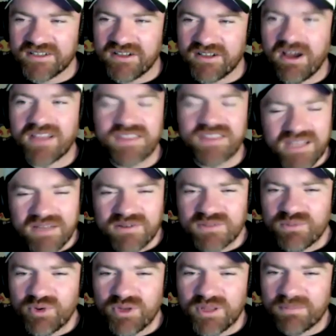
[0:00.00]
I think that was
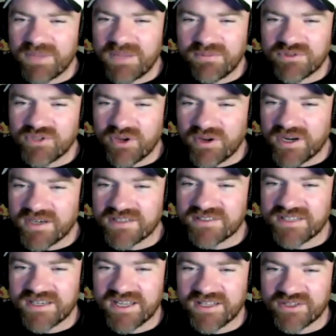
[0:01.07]
more that people don't
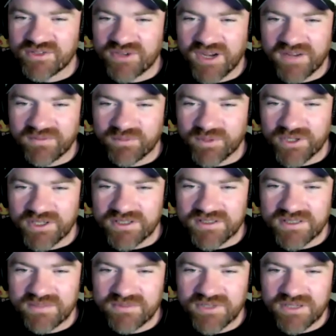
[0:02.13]
understand how the draft works
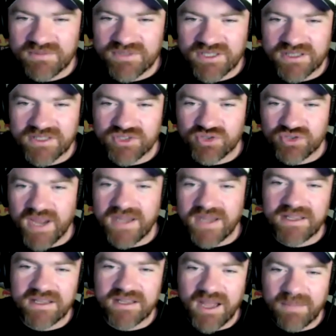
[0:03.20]
sometimes, like the
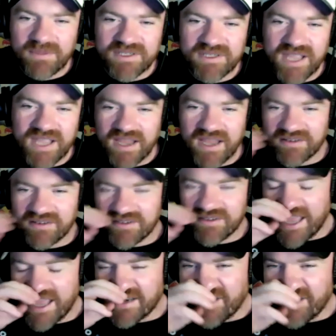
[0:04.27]
trading up and down,
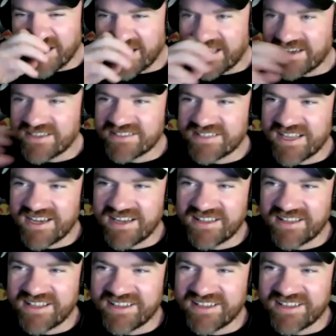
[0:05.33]
and like understanding that